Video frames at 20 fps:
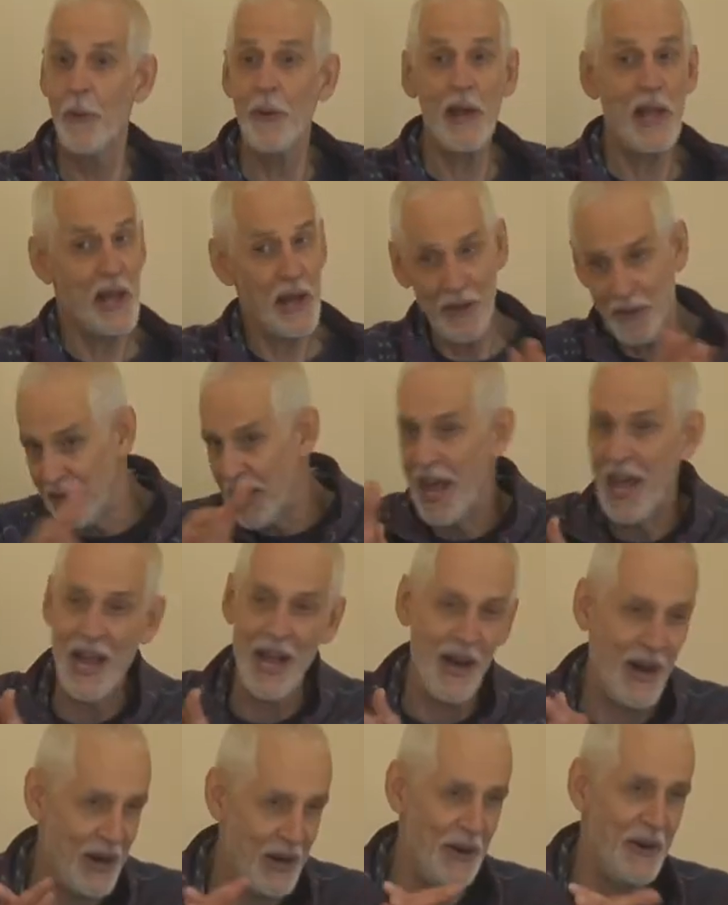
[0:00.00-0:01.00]
well,
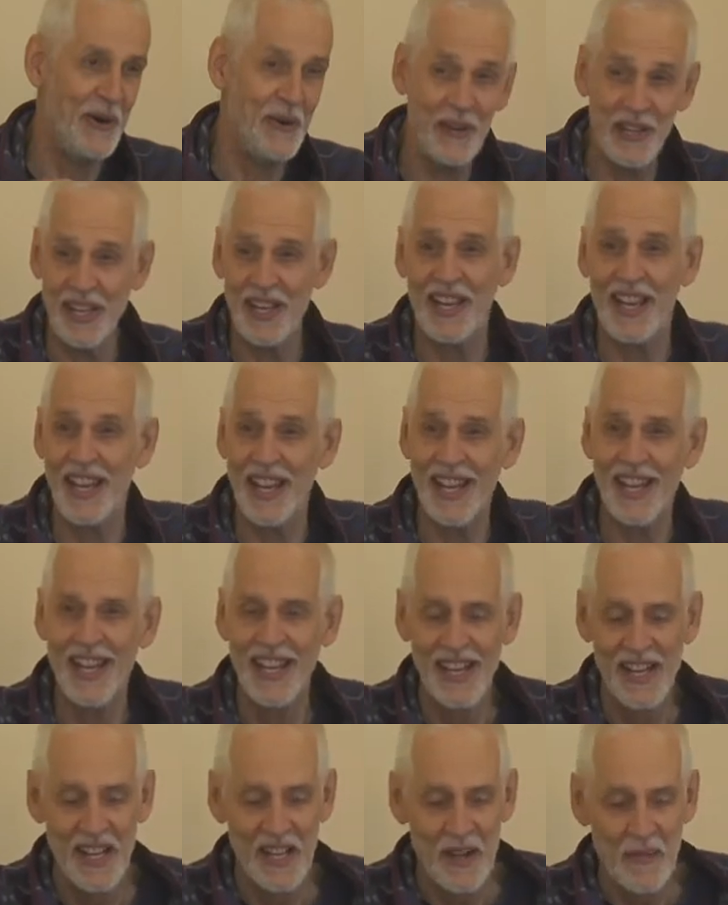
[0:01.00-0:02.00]
now, okay
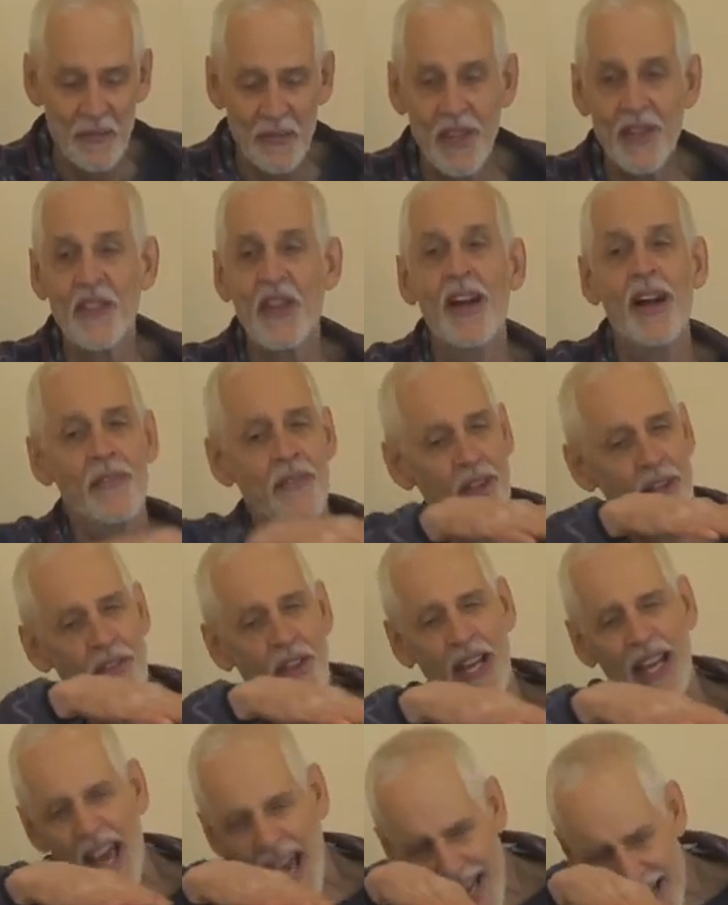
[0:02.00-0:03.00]
the, the,
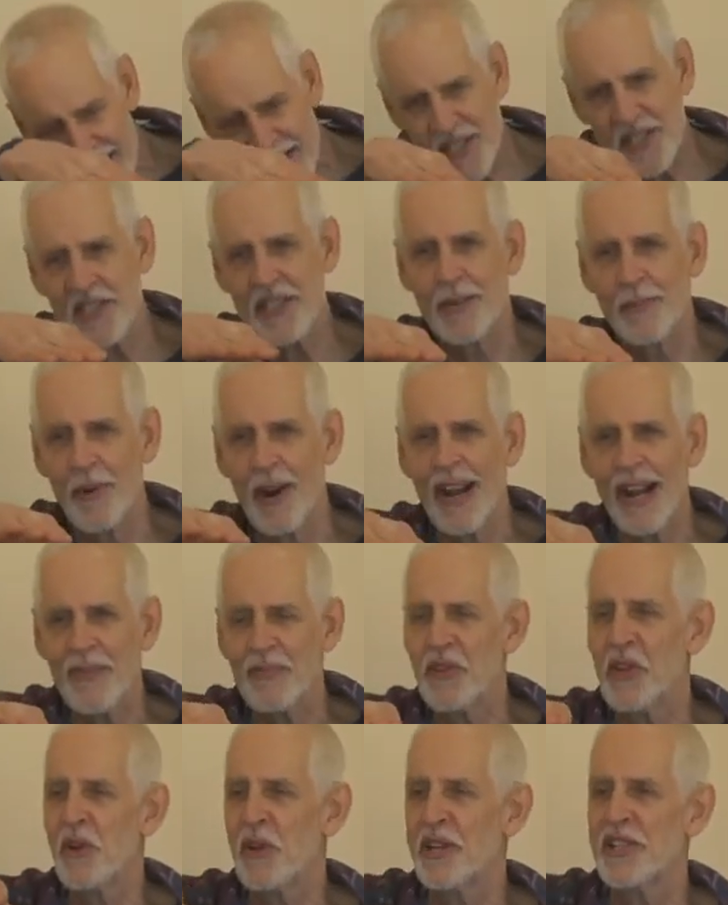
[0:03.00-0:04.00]
the caste system,
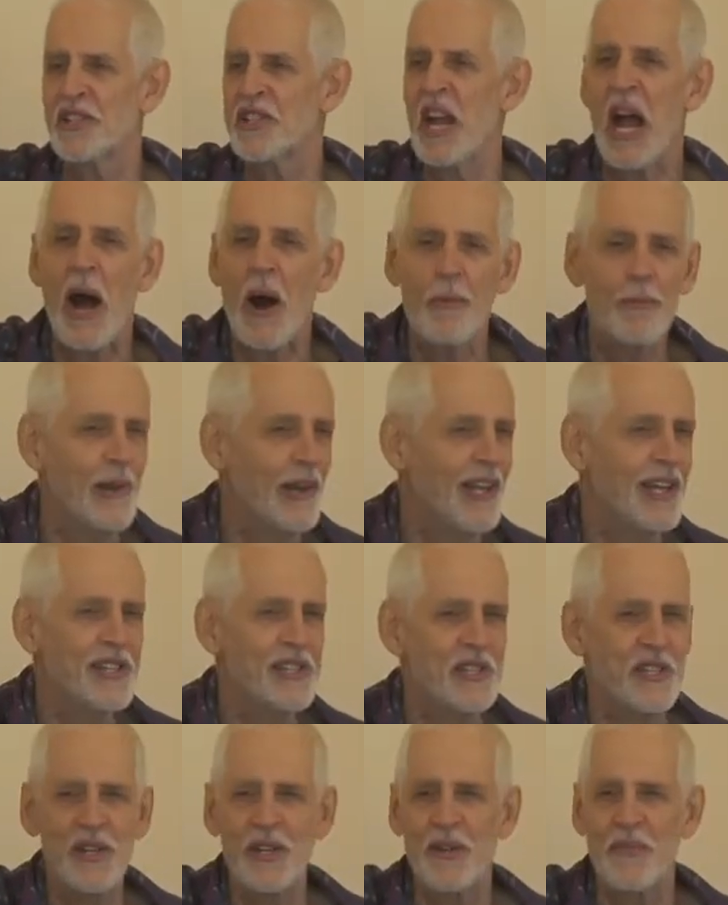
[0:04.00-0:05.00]
right? You're a child
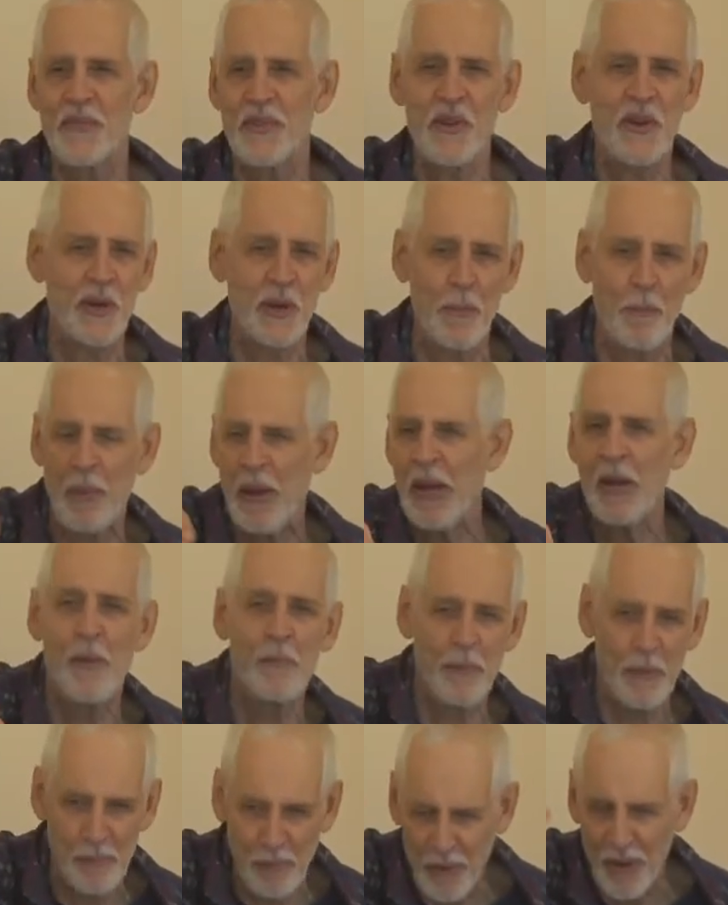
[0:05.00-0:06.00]
molester, you're a
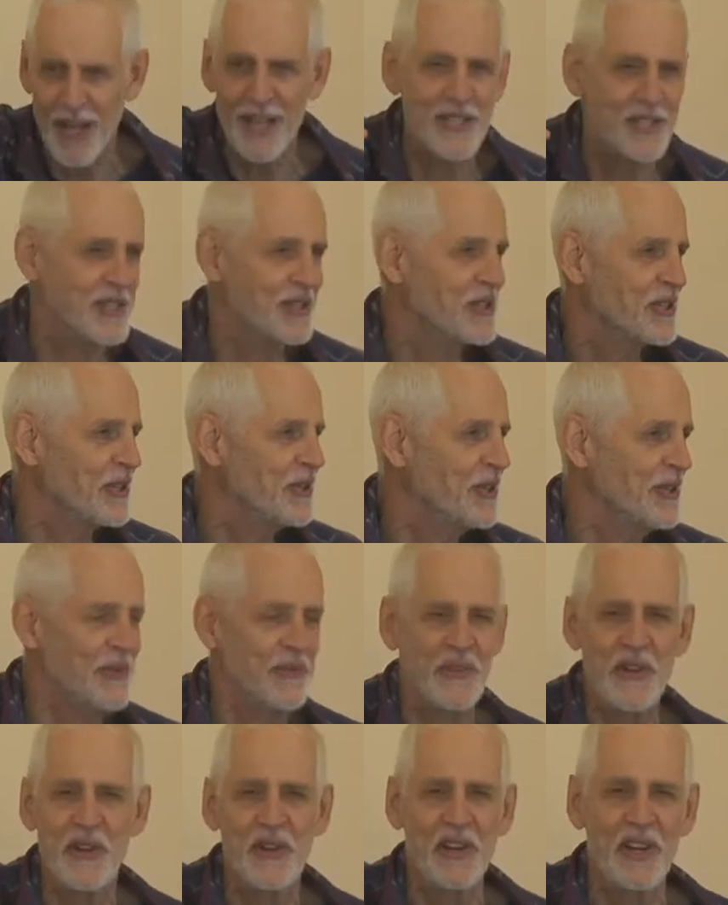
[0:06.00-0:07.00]
pimp, a
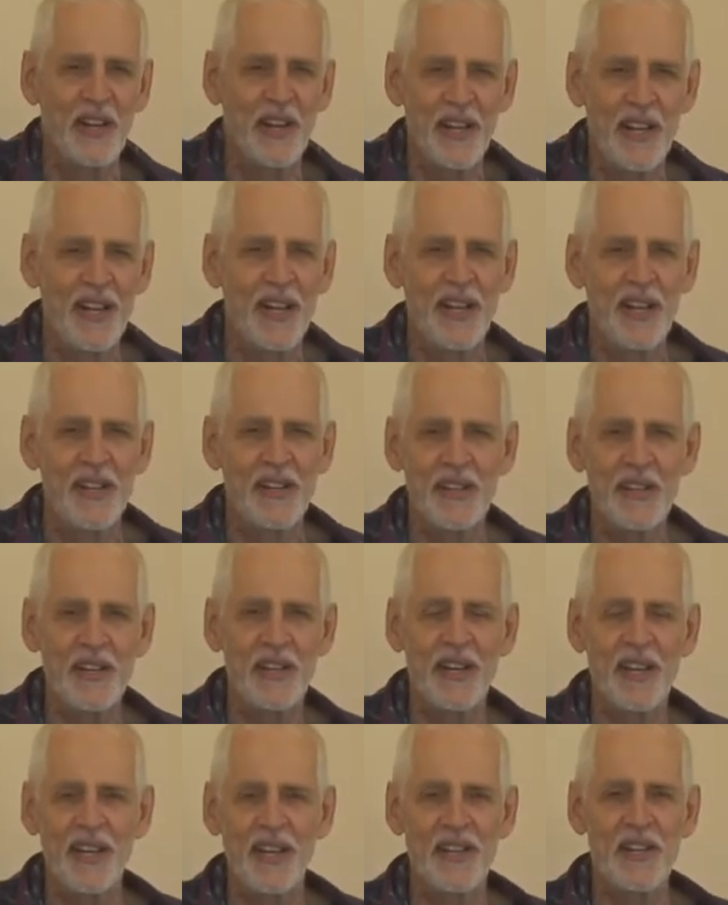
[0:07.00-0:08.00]
prostitute, you're a, you're
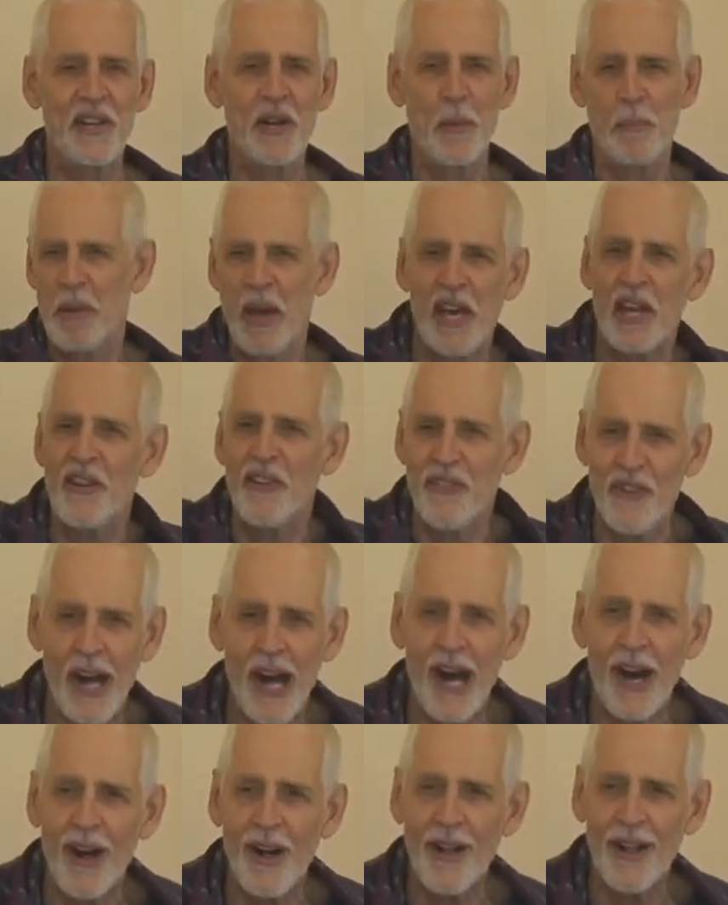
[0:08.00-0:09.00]
a, you're a
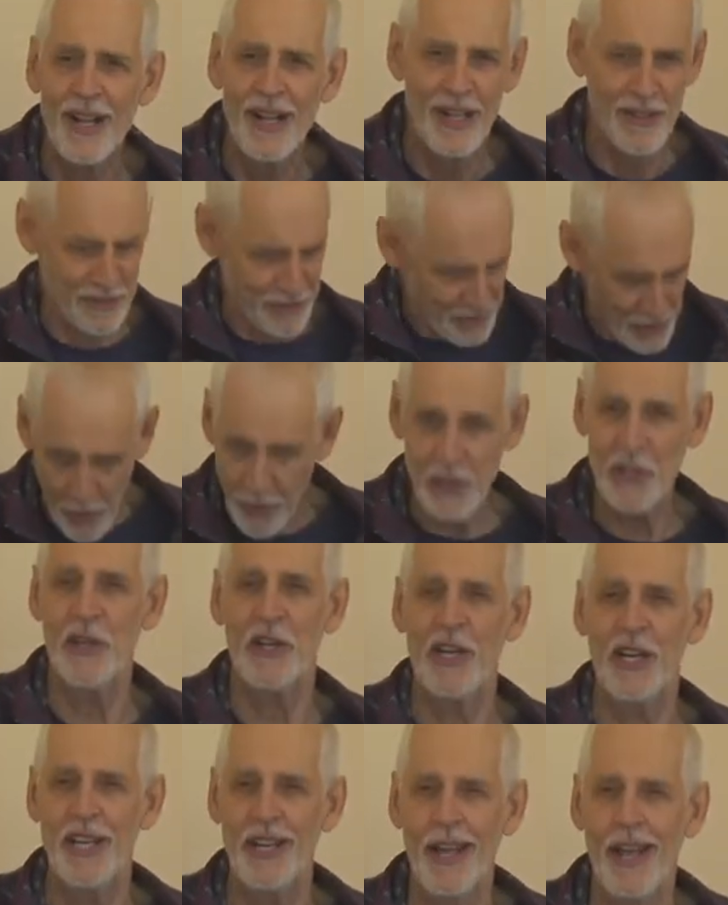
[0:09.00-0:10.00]
pedophile, no
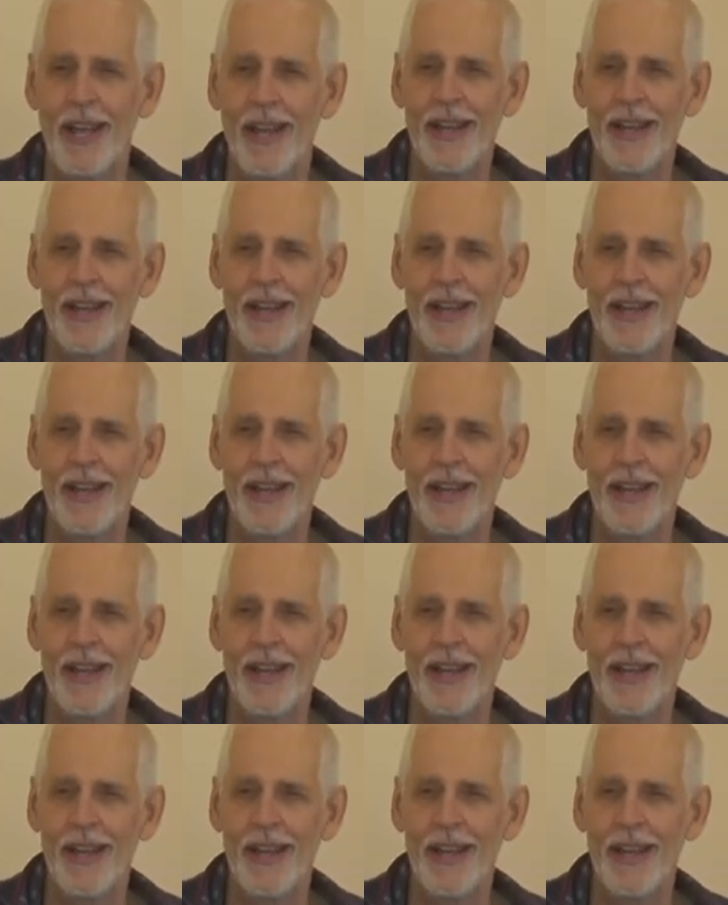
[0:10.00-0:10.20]
good.